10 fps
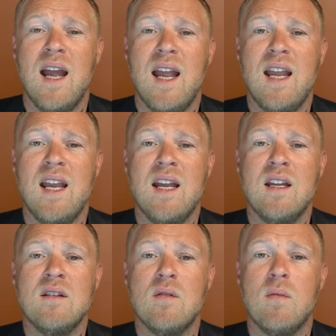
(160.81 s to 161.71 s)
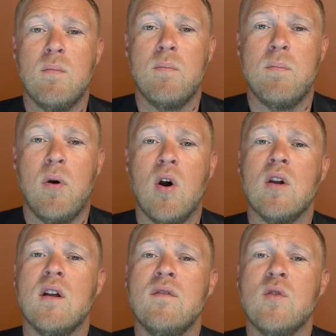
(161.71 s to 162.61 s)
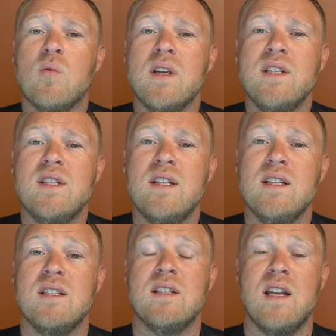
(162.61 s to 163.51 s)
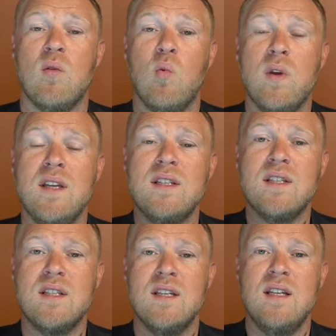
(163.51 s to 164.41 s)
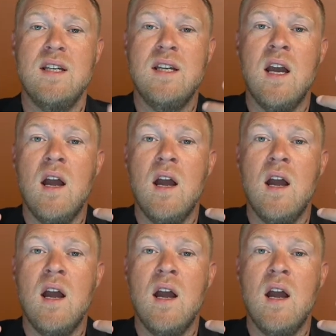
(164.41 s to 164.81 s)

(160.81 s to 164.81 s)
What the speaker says: and part of the reason is that we see